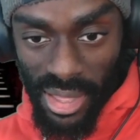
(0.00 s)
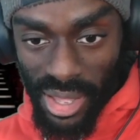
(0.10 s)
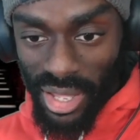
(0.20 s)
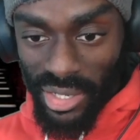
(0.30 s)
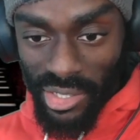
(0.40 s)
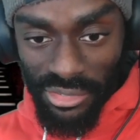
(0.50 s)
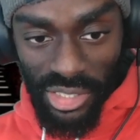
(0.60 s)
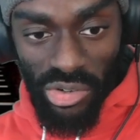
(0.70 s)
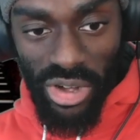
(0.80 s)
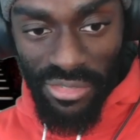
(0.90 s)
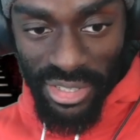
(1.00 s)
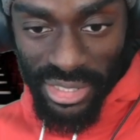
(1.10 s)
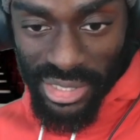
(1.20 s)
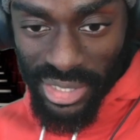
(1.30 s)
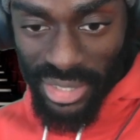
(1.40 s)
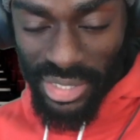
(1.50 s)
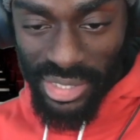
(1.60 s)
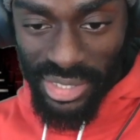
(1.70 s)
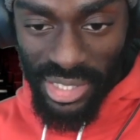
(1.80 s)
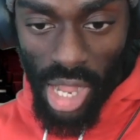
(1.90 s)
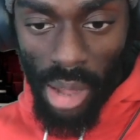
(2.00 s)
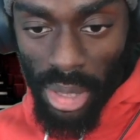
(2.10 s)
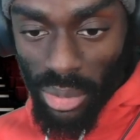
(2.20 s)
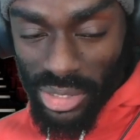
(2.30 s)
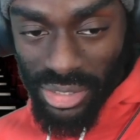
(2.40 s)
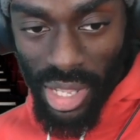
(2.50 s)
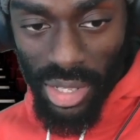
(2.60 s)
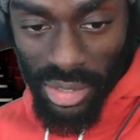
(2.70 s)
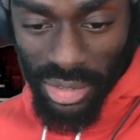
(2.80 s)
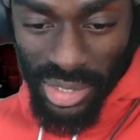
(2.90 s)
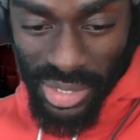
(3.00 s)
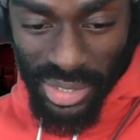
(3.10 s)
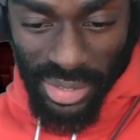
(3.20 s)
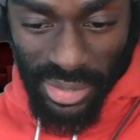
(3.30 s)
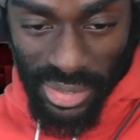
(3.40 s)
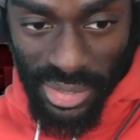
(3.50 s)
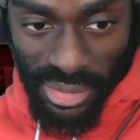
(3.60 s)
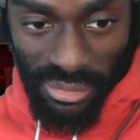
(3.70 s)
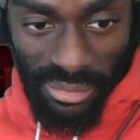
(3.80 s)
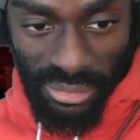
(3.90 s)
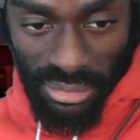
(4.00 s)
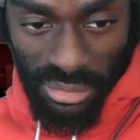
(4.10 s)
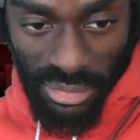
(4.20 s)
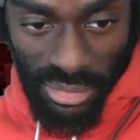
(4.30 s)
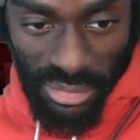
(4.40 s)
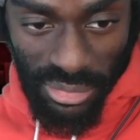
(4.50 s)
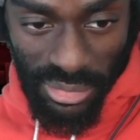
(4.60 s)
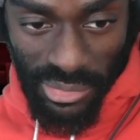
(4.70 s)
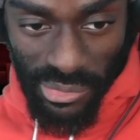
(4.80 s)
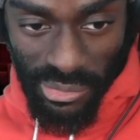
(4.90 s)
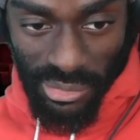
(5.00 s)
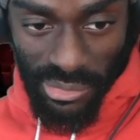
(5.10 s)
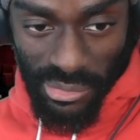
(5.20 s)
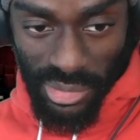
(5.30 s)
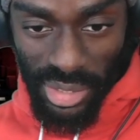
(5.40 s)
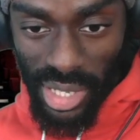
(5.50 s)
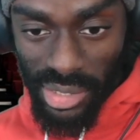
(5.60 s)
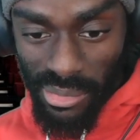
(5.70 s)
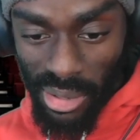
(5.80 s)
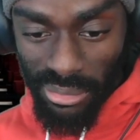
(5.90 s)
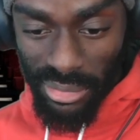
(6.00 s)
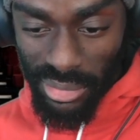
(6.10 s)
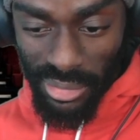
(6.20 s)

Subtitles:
graphics in this, the comic book style. Hope I didn't ice your game, man. Is that his mom?